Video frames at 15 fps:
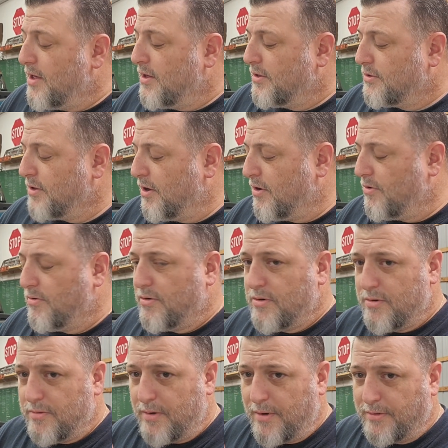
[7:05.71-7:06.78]
So
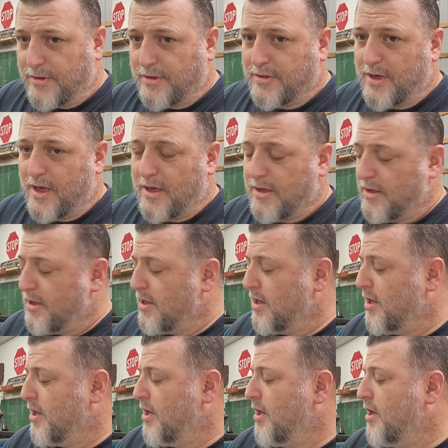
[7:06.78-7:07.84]
we went with this guy.
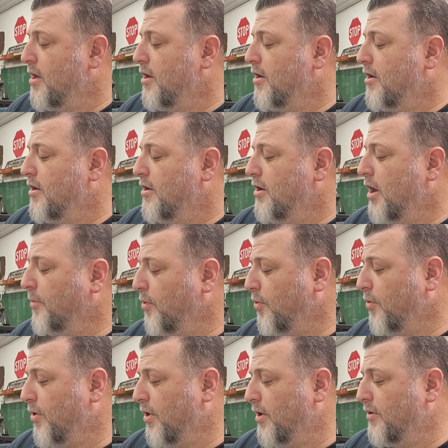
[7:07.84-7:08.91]
Number
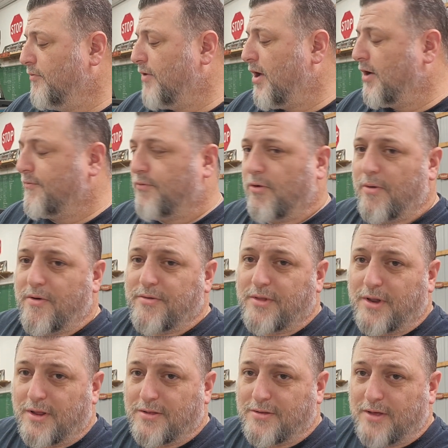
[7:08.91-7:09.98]
one, Rokform, everything
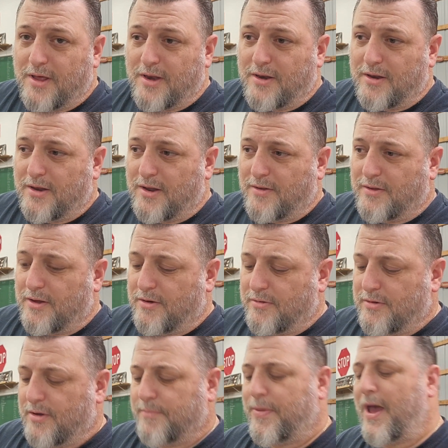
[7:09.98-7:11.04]
they send,
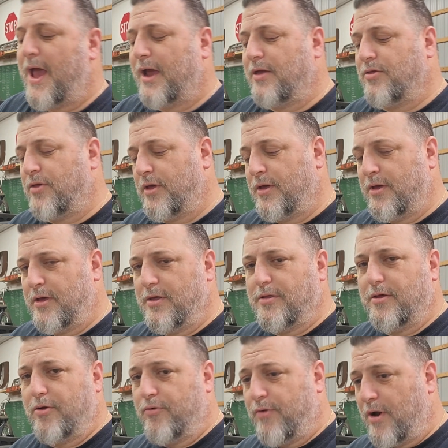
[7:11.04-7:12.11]
their packaging is
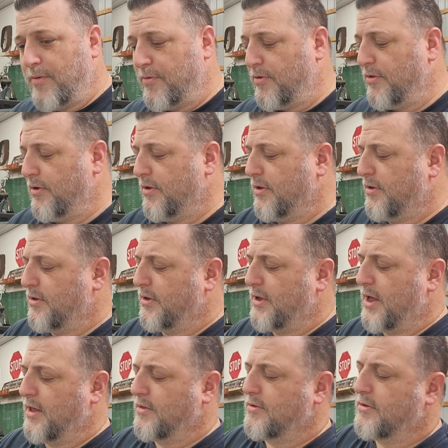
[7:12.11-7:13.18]
incredible. Look,
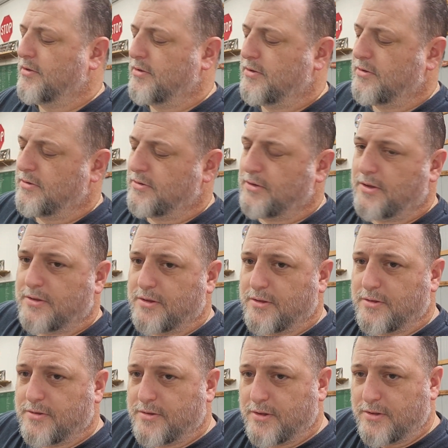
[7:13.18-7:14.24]
guys, this
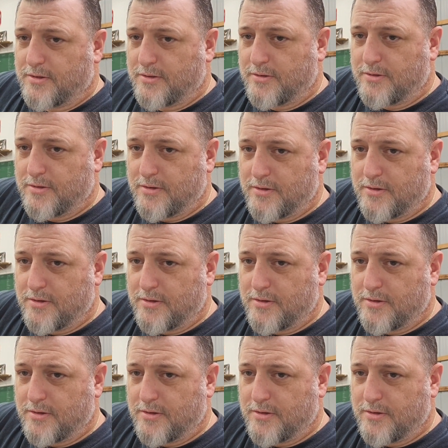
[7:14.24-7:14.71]
is.